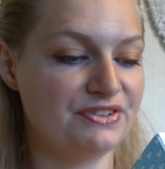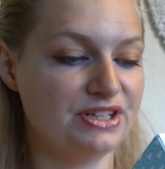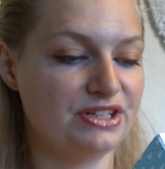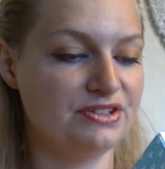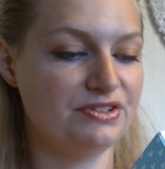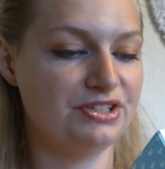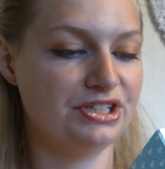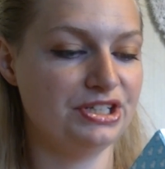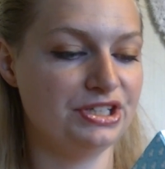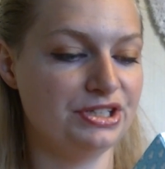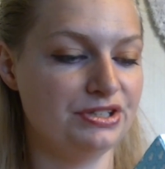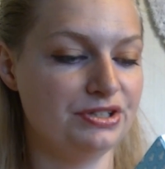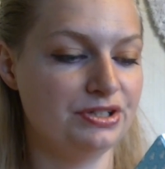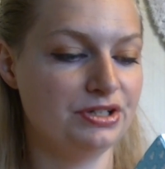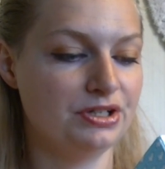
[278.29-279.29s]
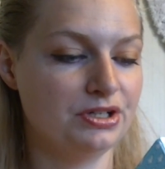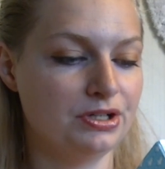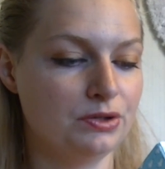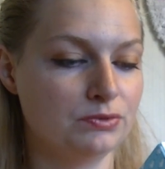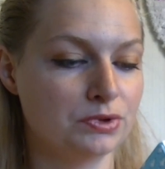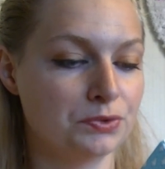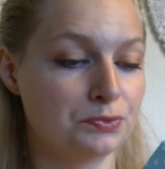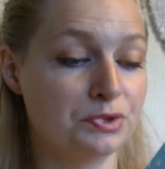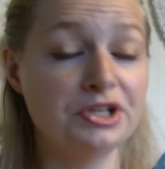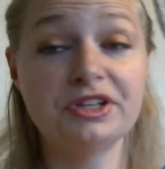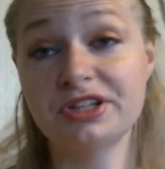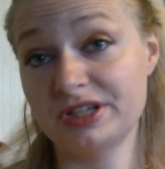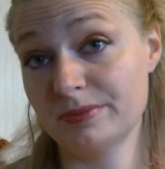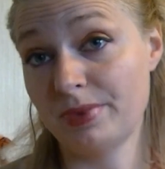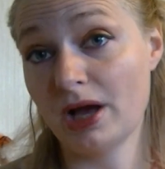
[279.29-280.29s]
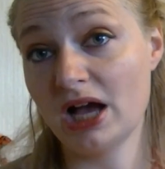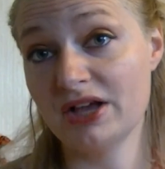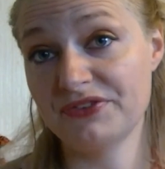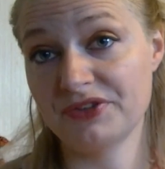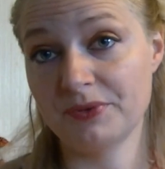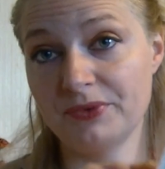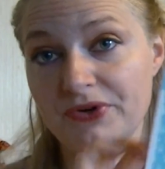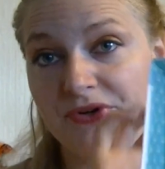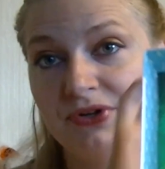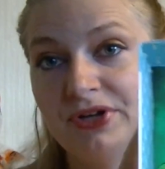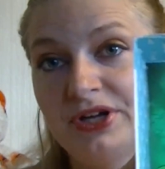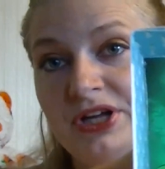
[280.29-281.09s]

indeed were really impossible.